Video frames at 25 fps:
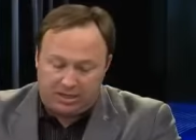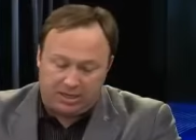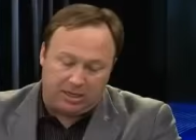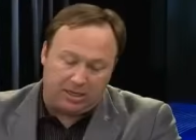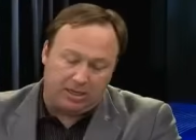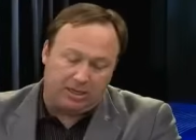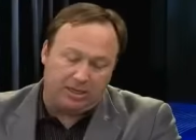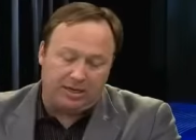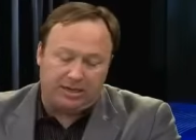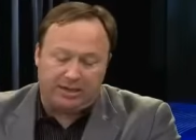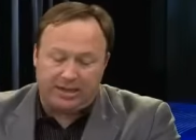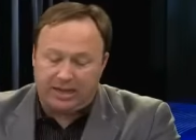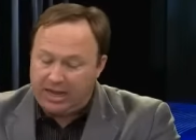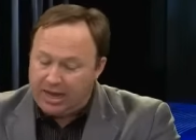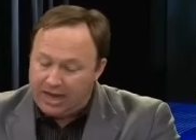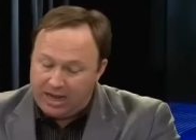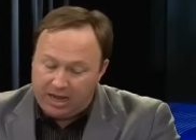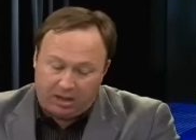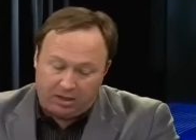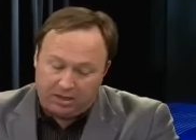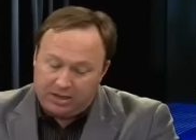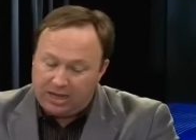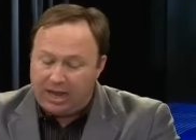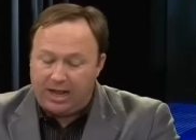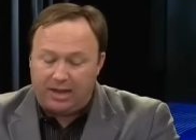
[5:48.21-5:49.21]
killing. They got
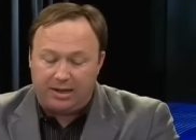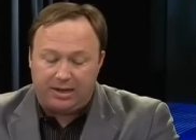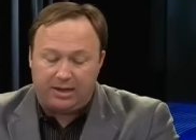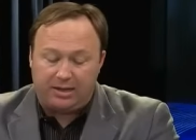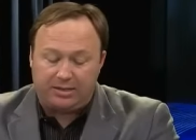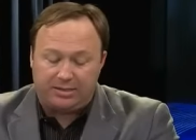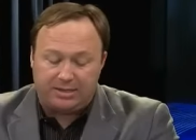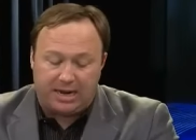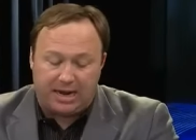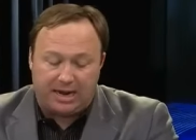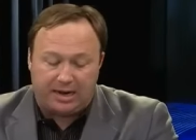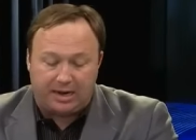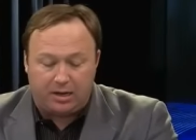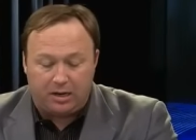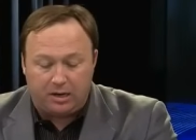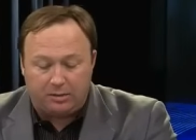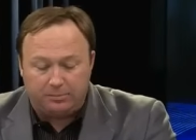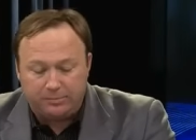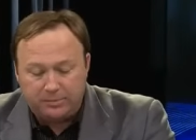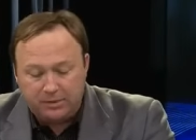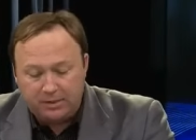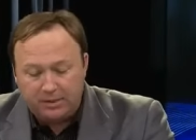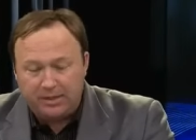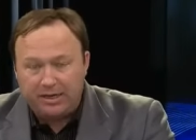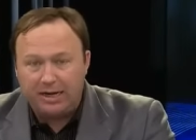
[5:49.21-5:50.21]
Al Qaeda attacking
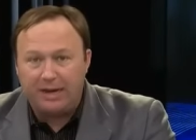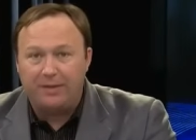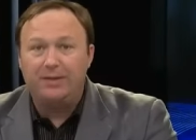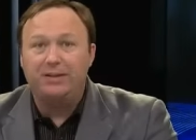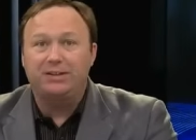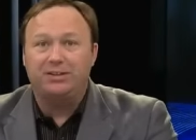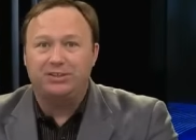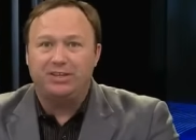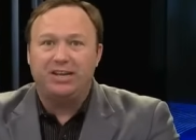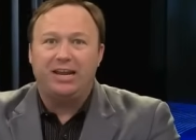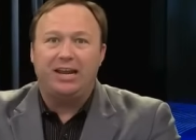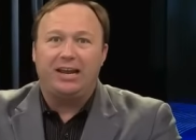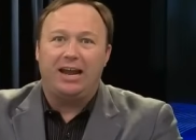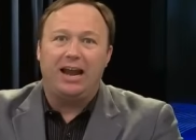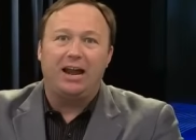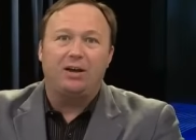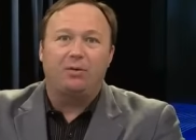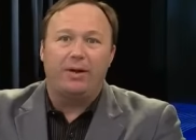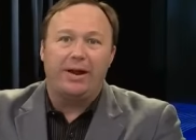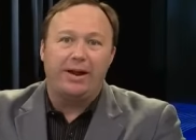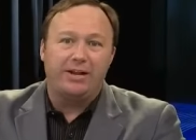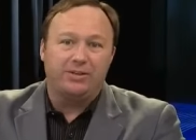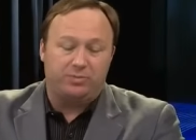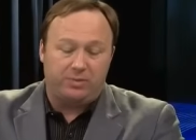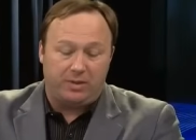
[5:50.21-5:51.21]
them, and then say
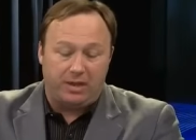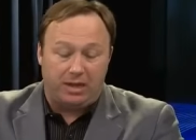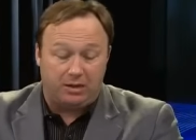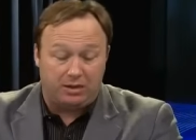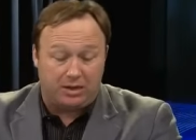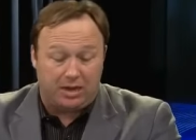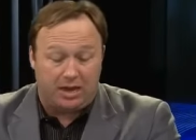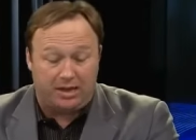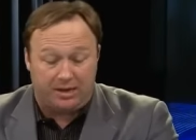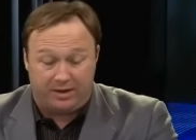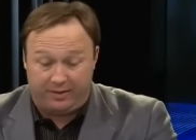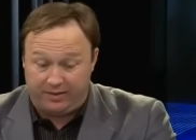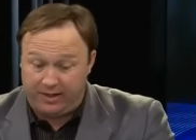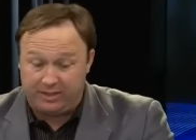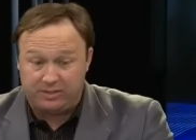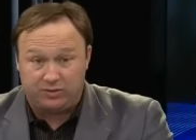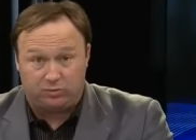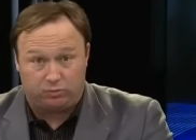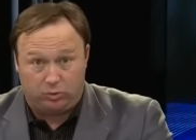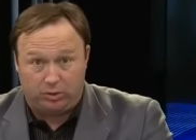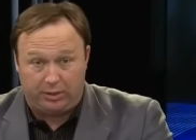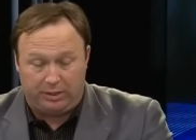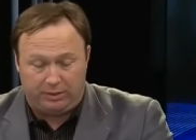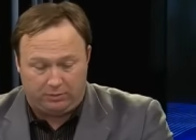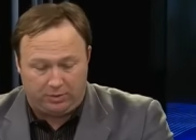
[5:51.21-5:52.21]
Iran's with Al Qaeda.
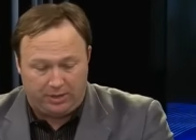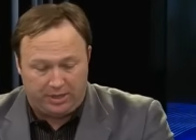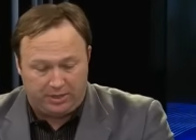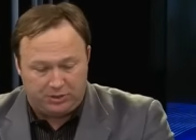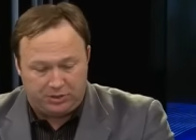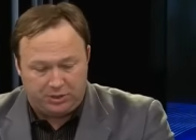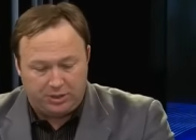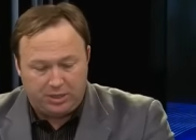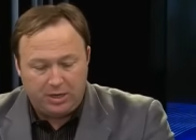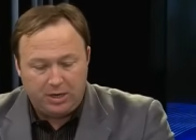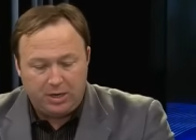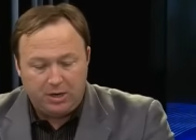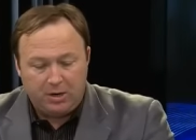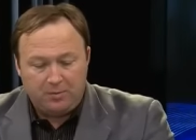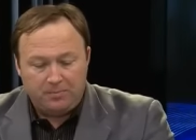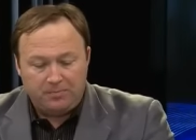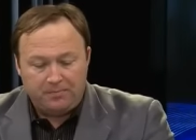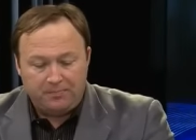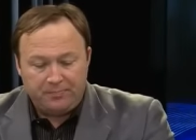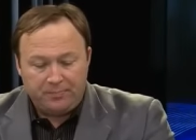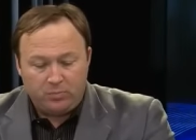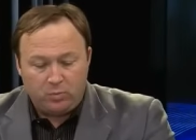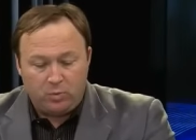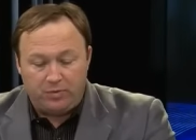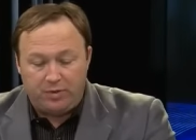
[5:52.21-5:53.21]
That's really rich.
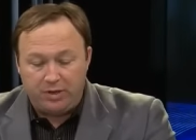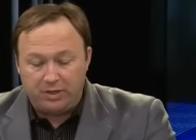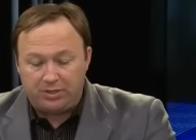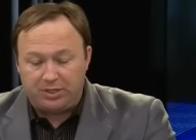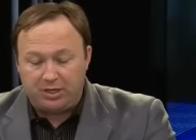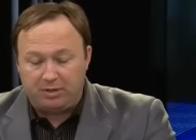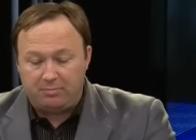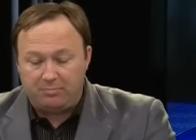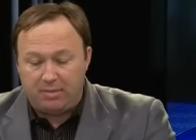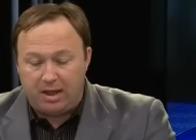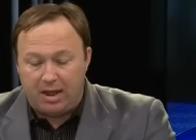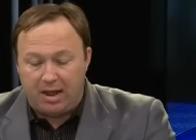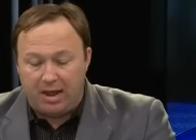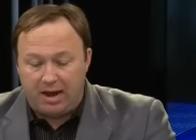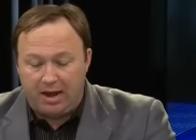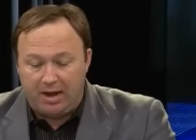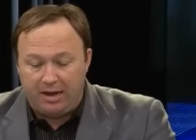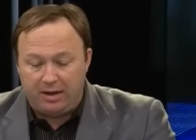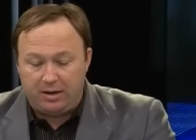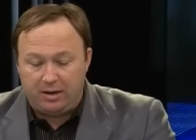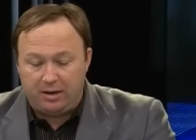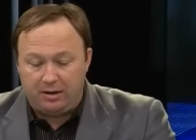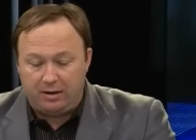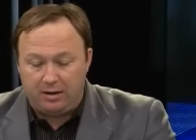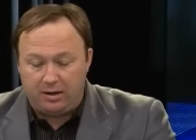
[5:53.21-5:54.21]
With this in
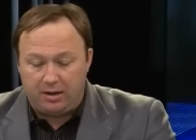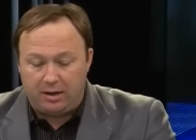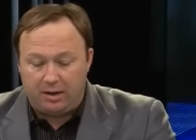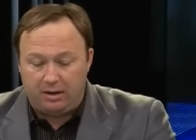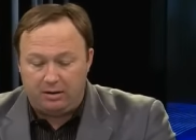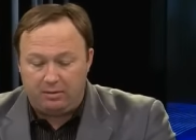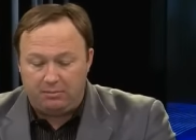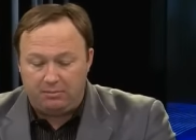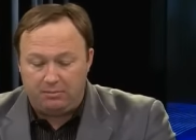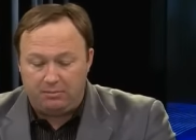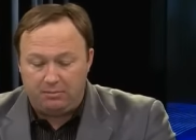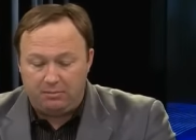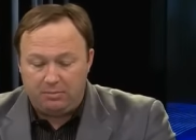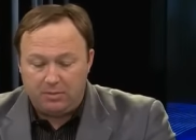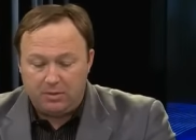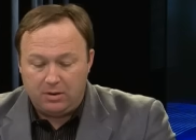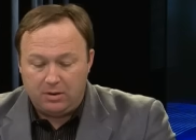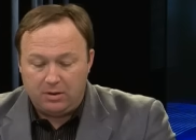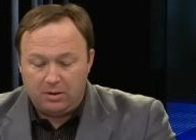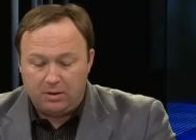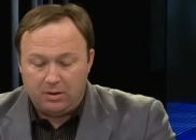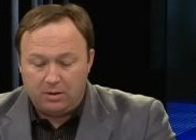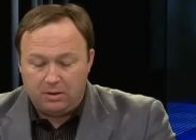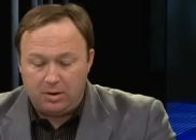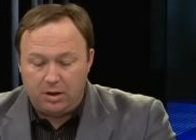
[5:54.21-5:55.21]
mind, and
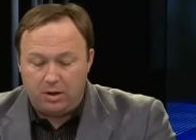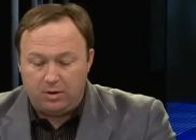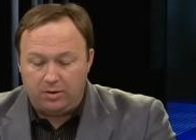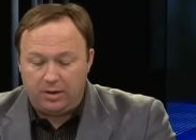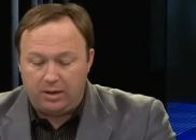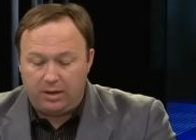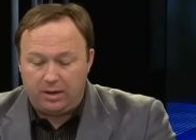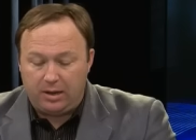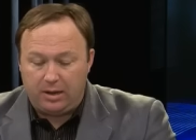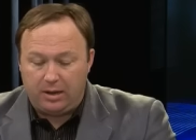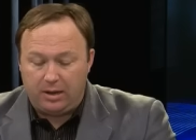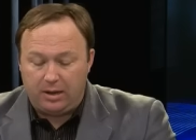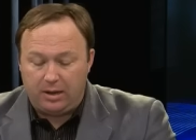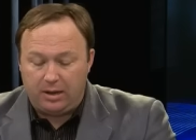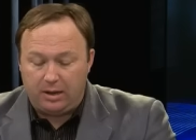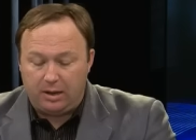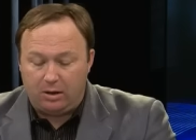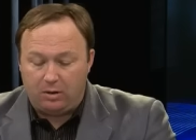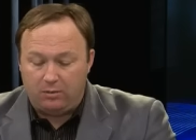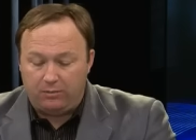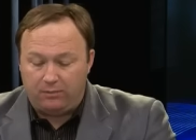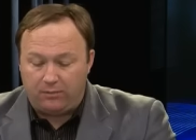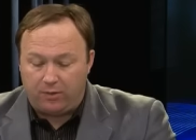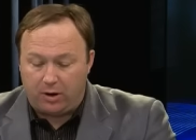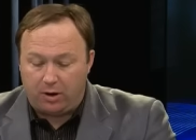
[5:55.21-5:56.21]
noting a
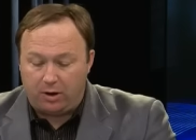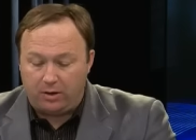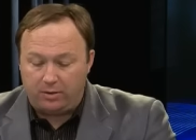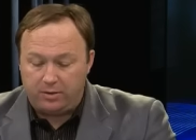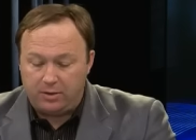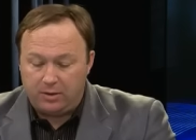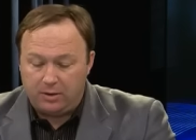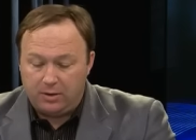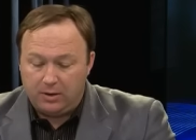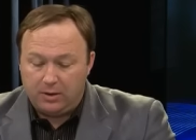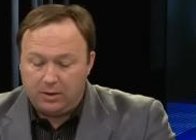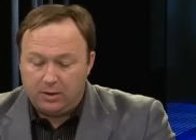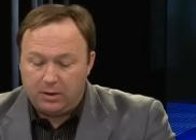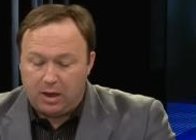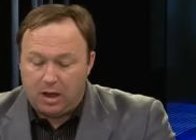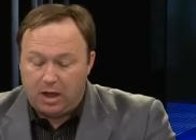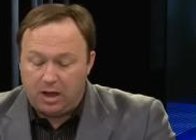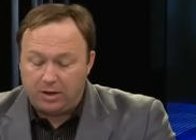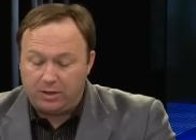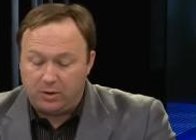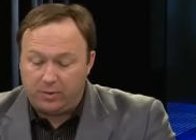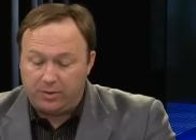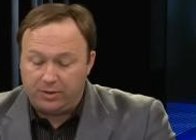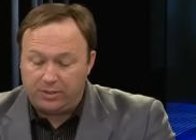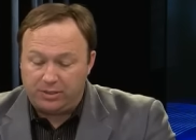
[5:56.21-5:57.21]
overt,
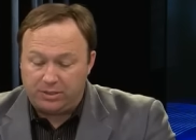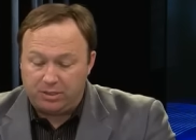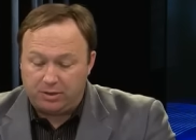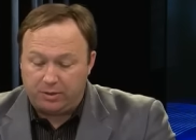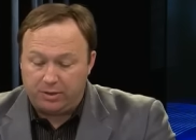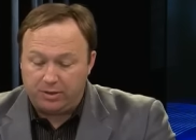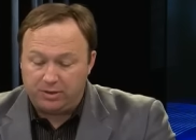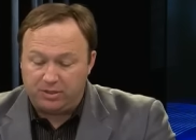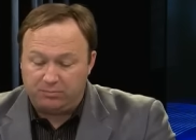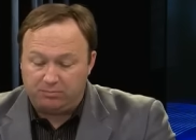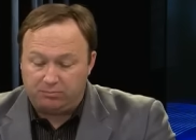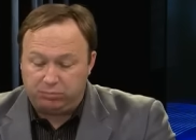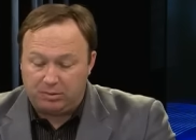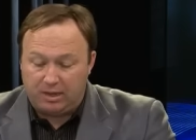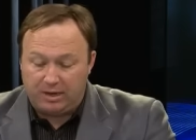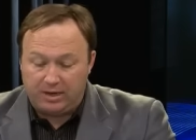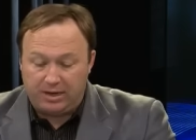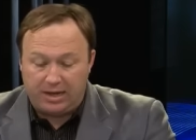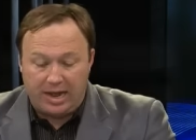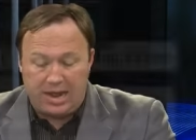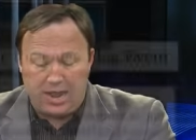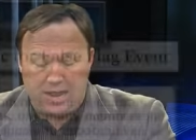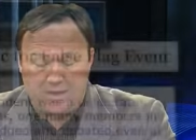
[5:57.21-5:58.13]
ongoing series of bloody